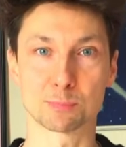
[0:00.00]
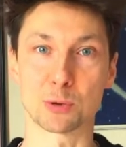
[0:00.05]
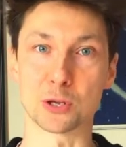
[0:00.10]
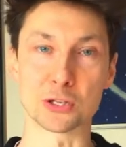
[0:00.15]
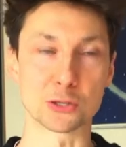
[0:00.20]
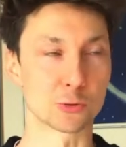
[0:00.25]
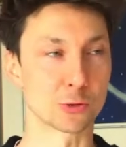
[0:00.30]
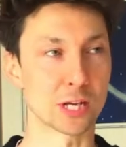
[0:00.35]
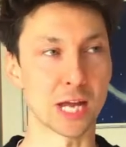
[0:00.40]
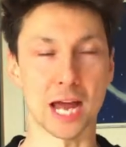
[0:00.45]

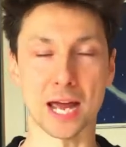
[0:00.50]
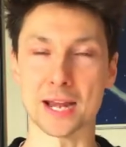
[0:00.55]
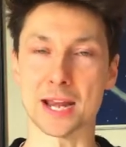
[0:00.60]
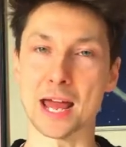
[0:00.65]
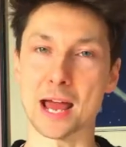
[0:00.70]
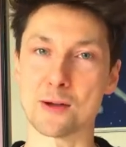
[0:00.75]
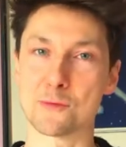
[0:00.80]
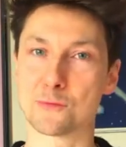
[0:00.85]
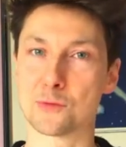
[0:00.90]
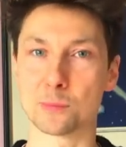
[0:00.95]
but you can
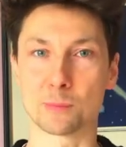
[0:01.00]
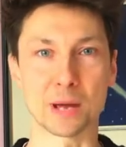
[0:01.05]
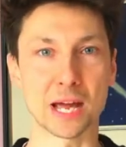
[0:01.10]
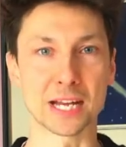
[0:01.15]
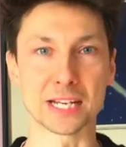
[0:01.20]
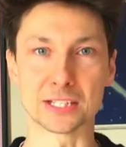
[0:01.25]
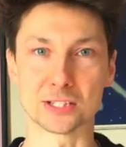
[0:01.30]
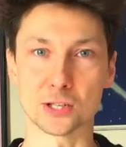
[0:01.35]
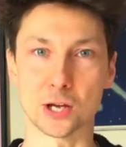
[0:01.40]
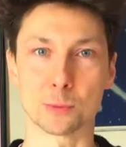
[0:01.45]
have them
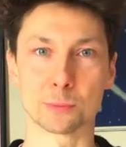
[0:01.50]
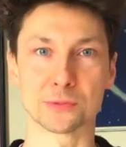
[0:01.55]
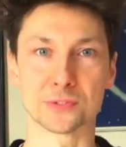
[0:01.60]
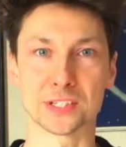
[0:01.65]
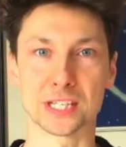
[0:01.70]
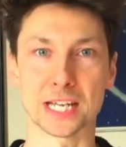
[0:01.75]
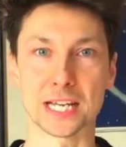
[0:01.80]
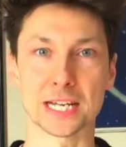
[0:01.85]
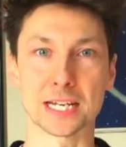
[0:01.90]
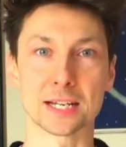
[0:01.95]
any time of
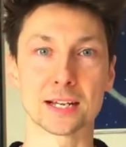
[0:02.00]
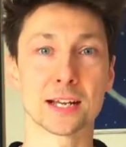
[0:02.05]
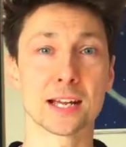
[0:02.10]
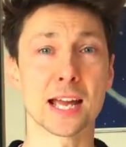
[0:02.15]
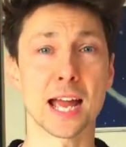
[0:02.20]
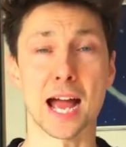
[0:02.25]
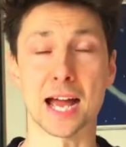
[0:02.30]
day